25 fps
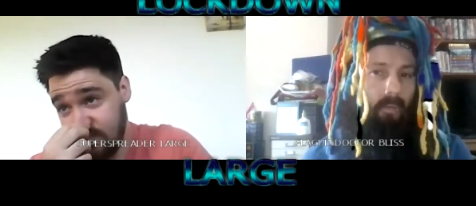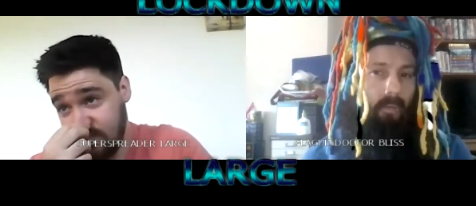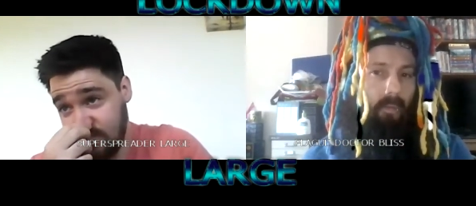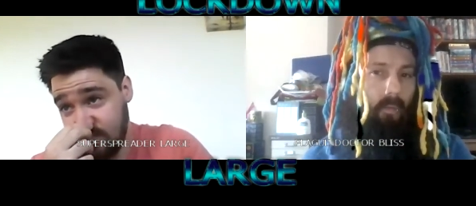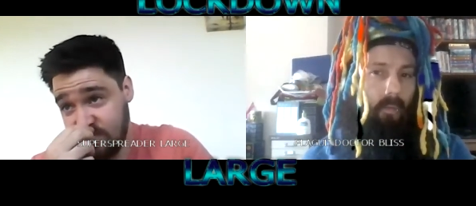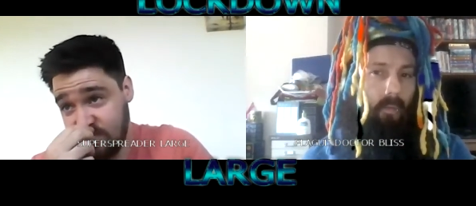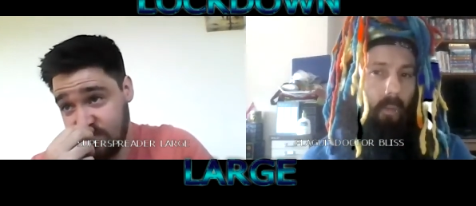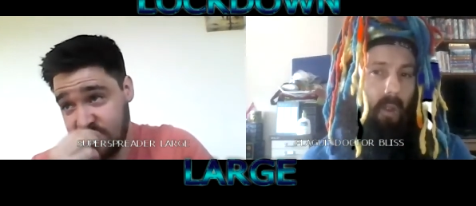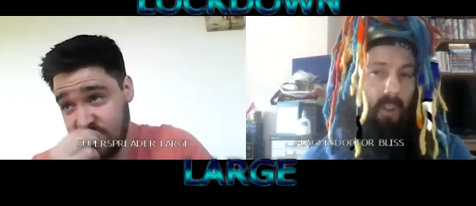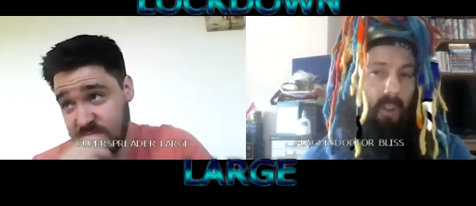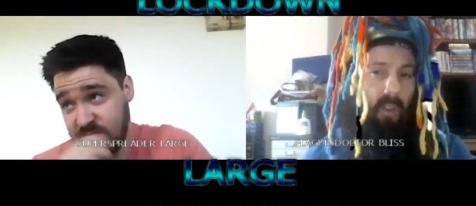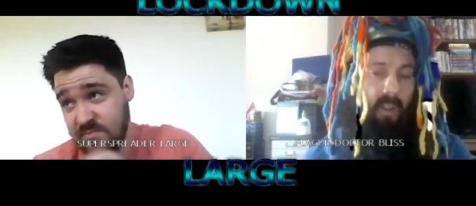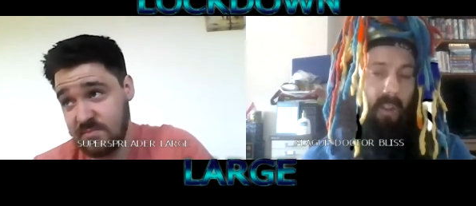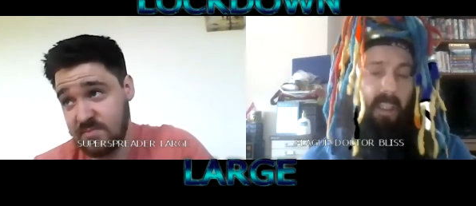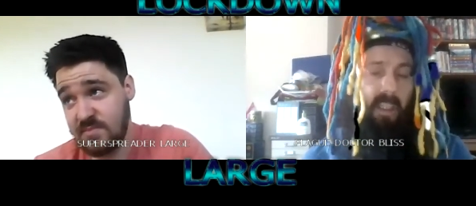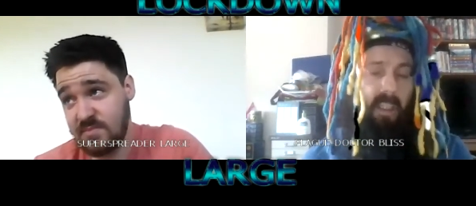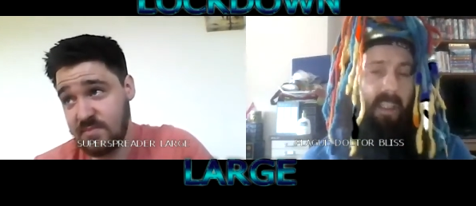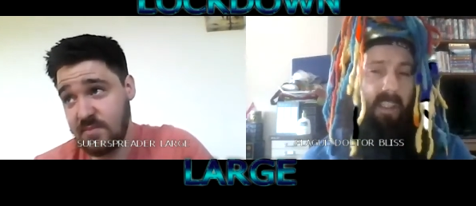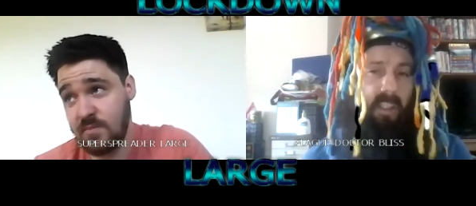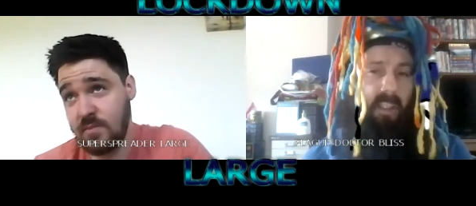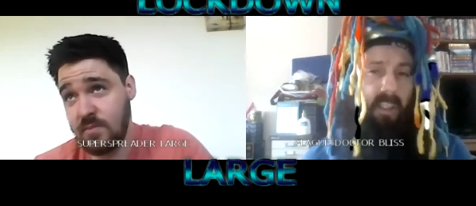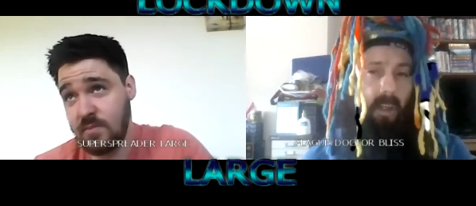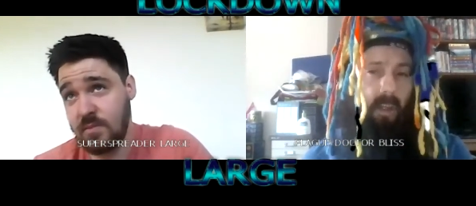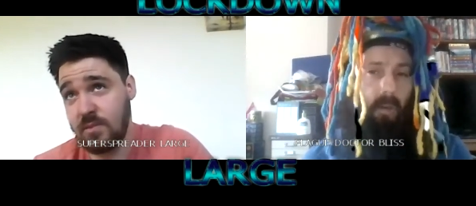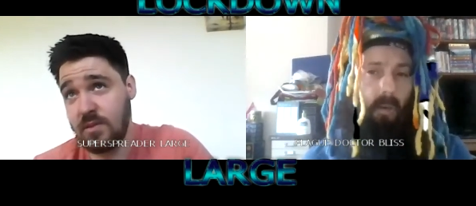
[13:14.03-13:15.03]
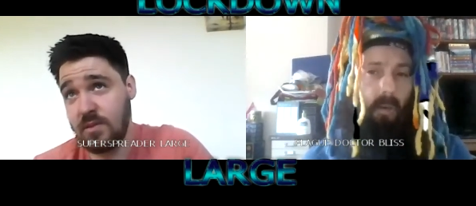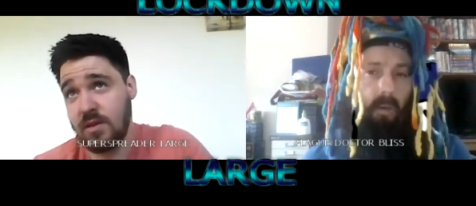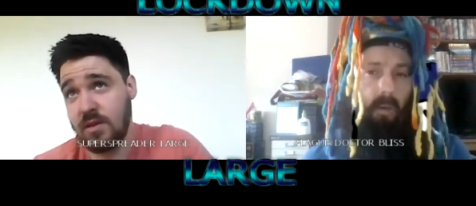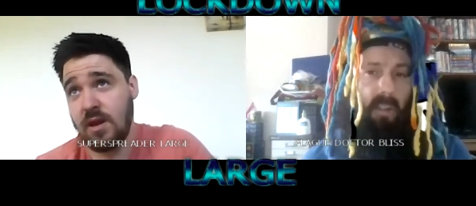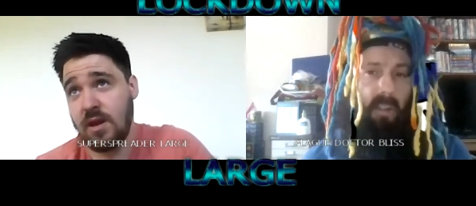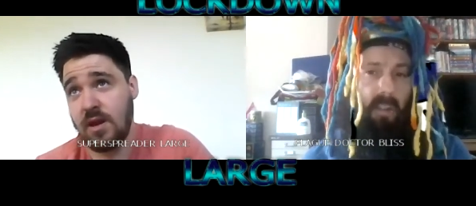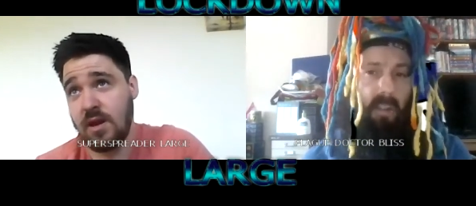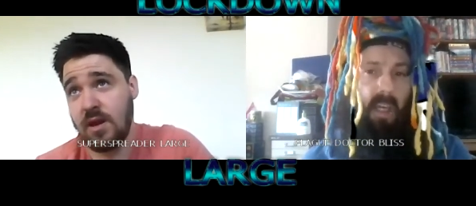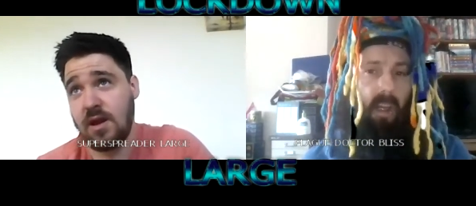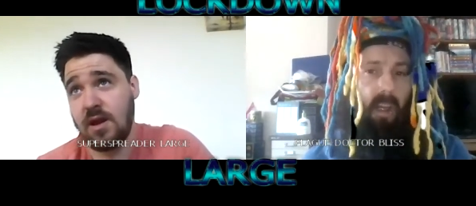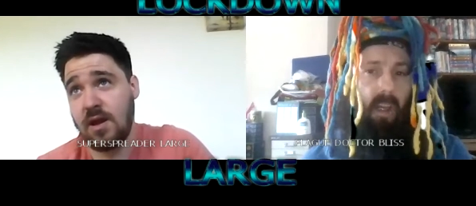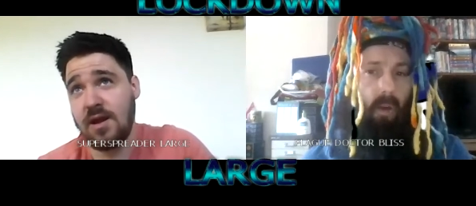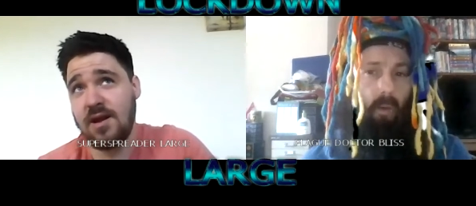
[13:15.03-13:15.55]
Speaker 1: we're just eating our own
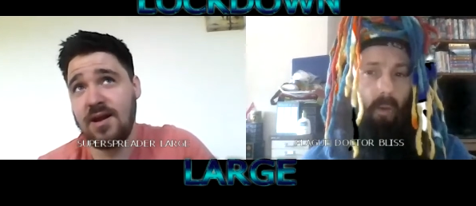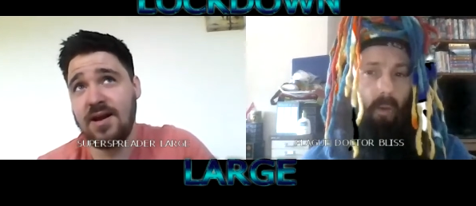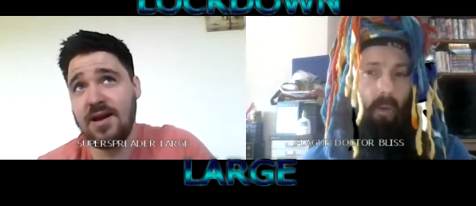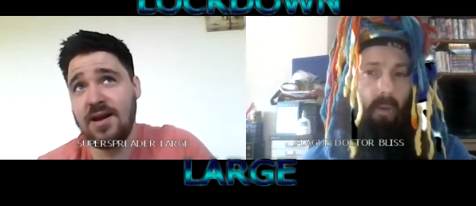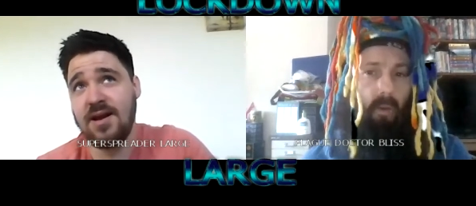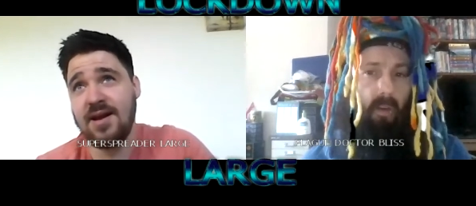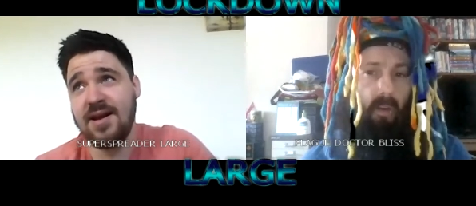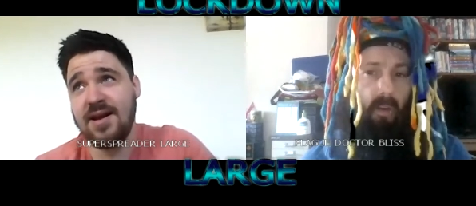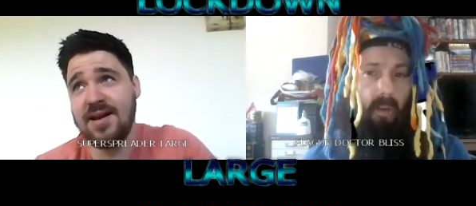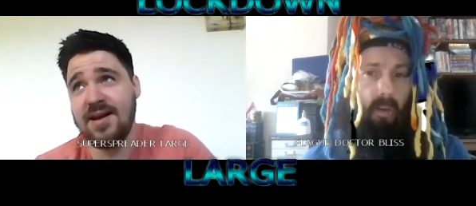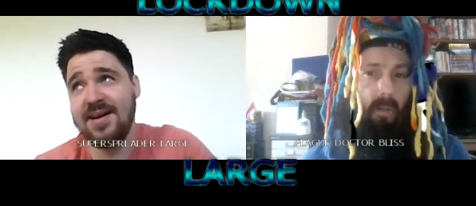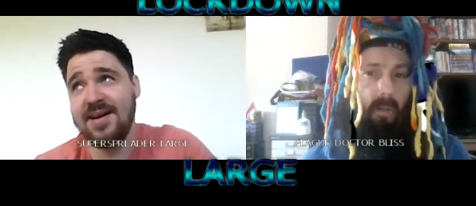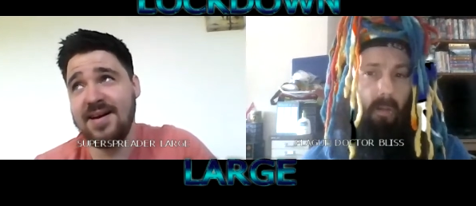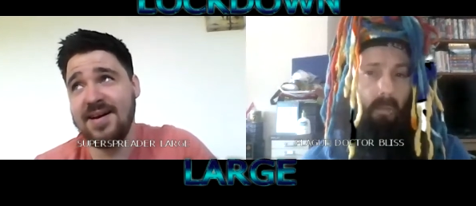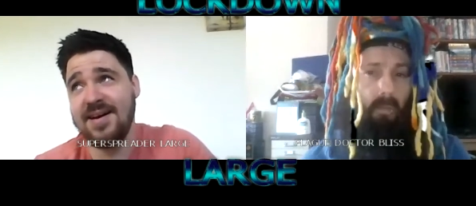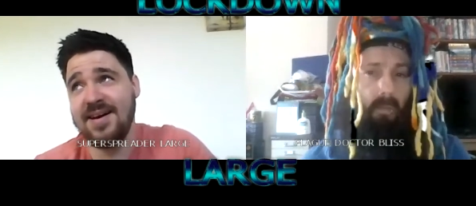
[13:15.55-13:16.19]
tail all the time?